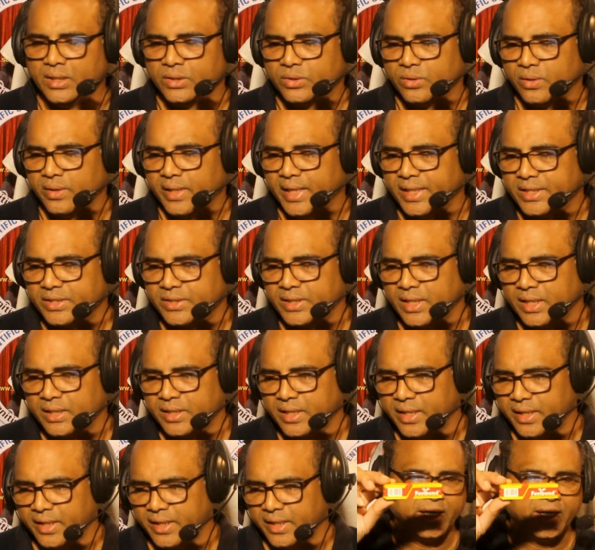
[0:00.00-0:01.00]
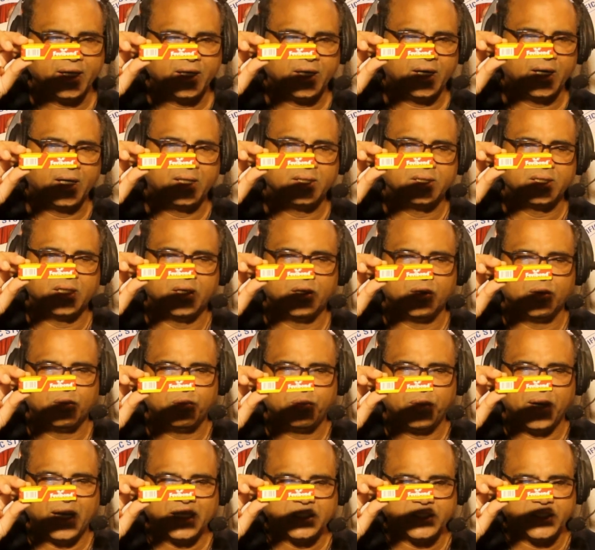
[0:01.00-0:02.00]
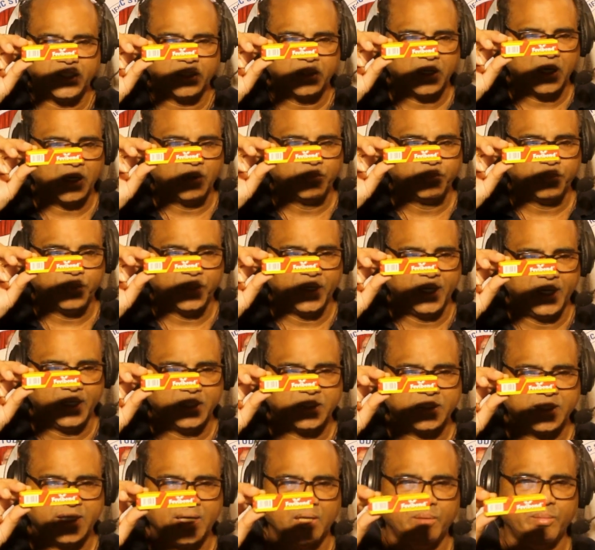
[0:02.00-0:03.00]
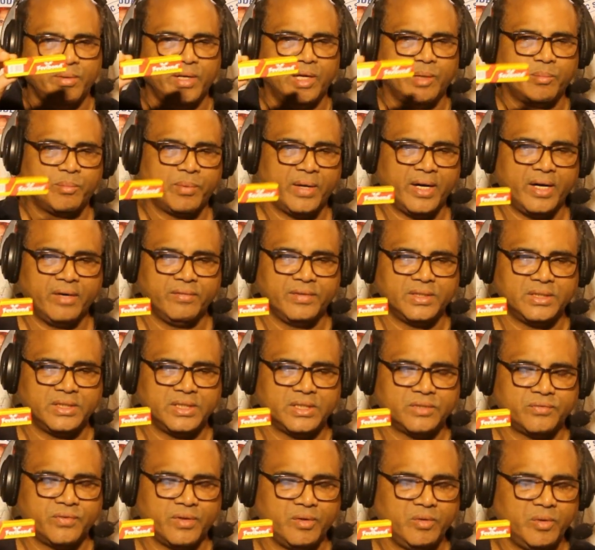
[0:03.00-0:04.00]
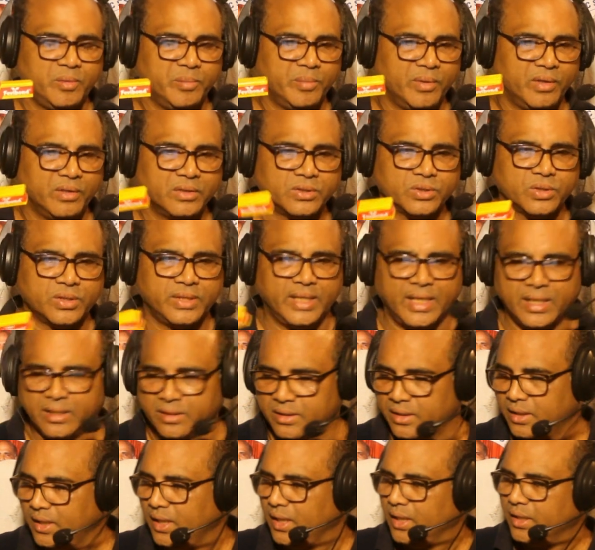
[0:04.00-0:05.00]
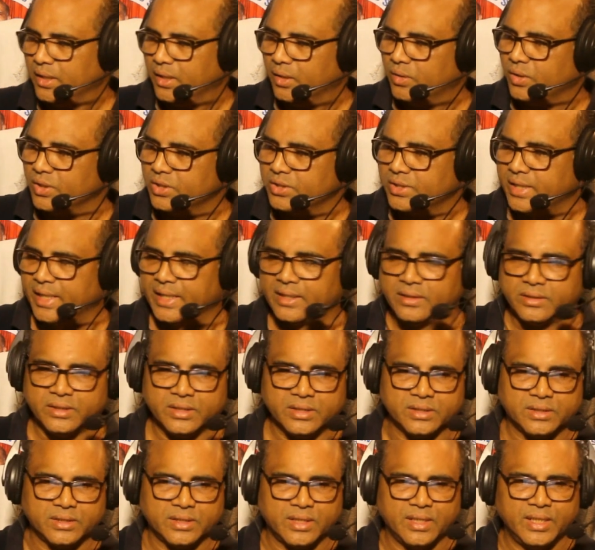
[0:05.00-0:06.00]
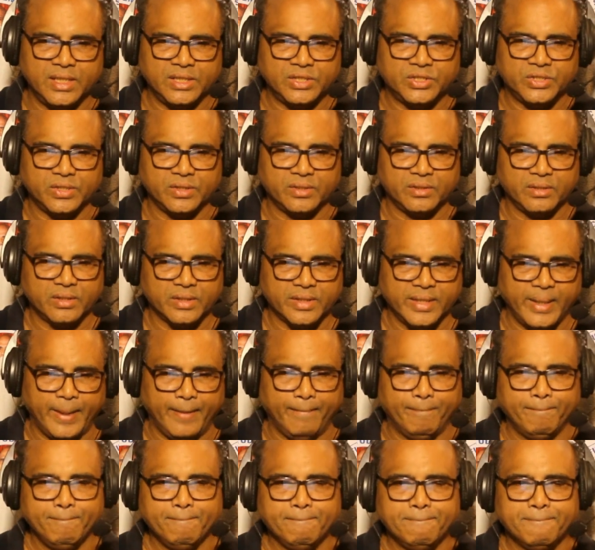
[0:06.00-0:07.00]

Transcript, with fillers: So next Saturday, and the plastic components can be applied with this Fevibond so that a good strength is achieved, okay.